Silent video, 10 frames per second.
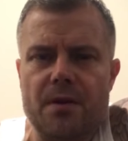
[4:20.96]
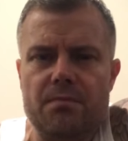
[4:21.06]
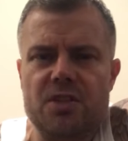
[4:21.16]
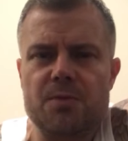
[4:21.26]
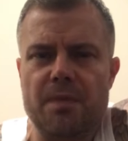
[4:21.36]

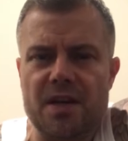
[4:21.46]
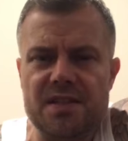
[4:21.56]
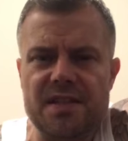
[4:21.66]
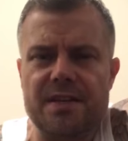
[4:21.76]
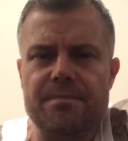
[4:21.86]

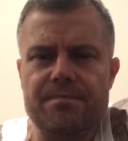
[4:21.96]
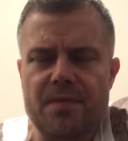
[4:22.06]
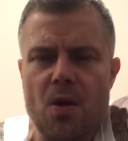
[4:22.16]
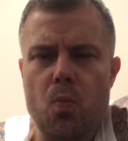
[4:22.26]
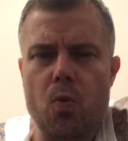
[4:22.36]
Spicy.
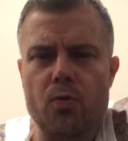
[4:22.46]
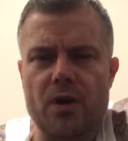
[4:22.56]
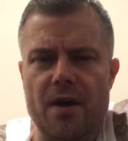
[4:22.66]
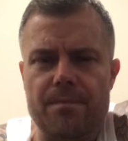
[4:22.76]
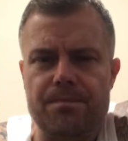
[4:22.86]

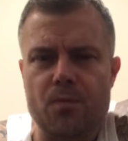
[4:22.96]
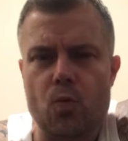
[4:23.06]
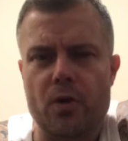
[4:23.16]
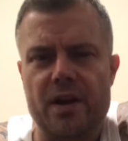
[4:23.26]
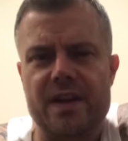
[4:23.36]

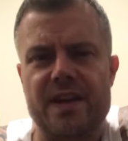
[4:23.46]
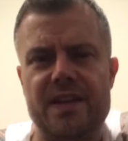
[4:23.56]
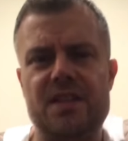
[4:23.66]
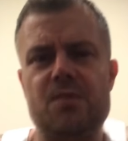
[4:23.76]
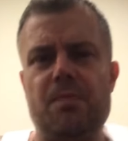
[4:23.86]
Walnut
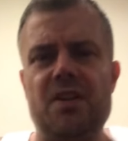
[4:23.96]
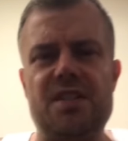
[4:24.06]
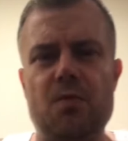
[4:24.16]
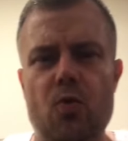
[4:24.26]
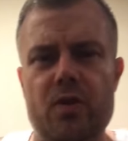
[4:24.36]
cake,
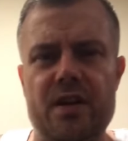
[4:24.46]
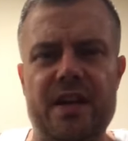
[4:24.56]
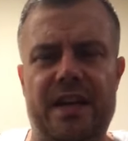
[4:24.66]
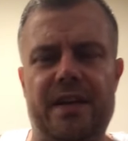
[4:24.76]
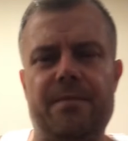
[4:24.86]
spicy walnut
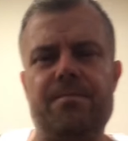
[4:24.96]
cake.